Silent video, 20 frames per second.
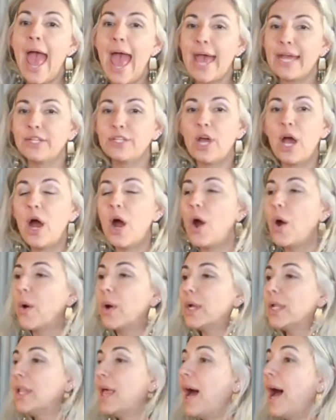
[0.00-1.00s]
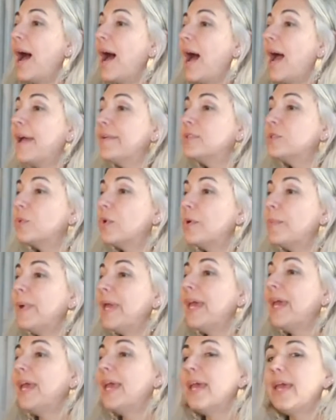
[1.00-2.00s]
and our lives will
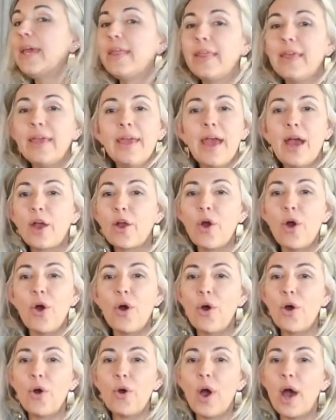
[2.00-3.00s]
be the echo